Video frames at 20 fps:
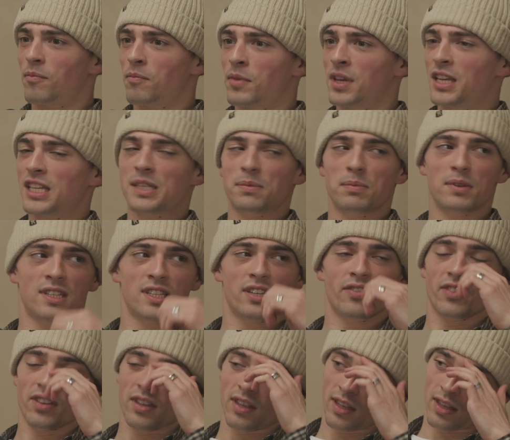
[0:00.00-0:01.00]
Me
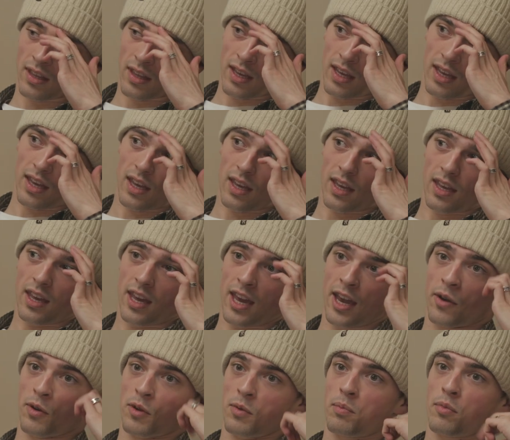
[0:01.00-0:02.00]
specifically, like
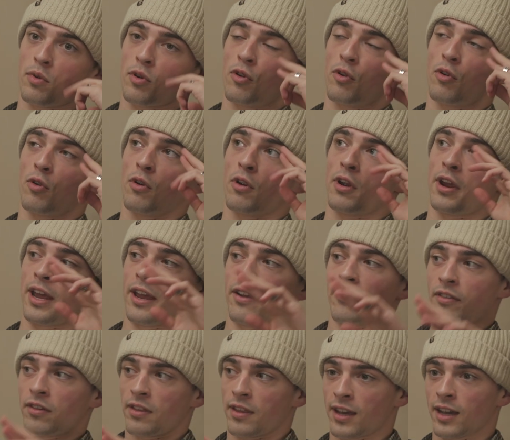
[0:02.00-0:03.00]
I would pray
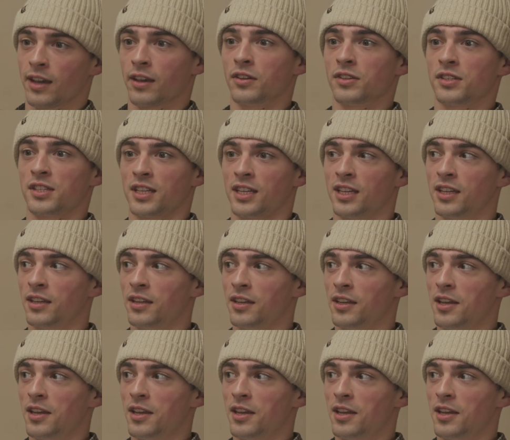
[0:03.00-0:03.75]
for the aisle seat.